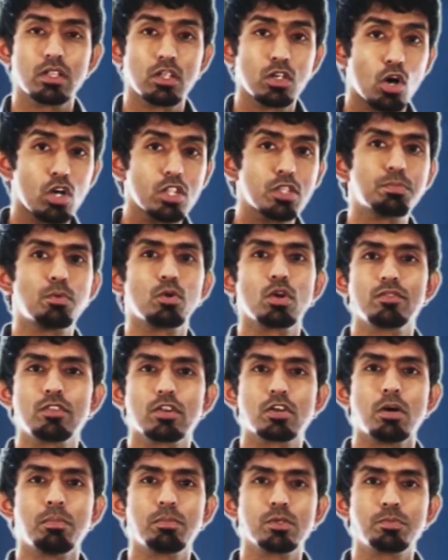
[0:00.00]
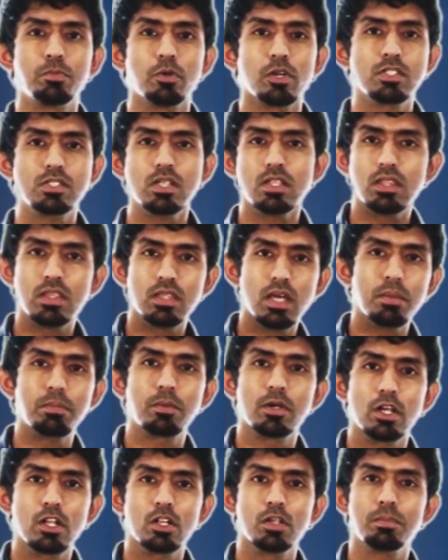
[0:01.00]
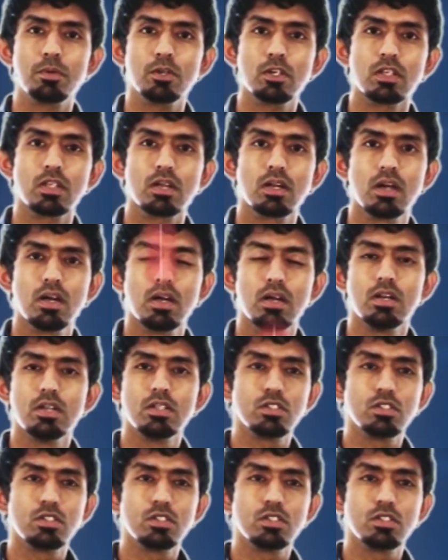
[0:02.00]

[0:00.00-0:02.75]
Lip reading: The north pole of the compass points at that particular point.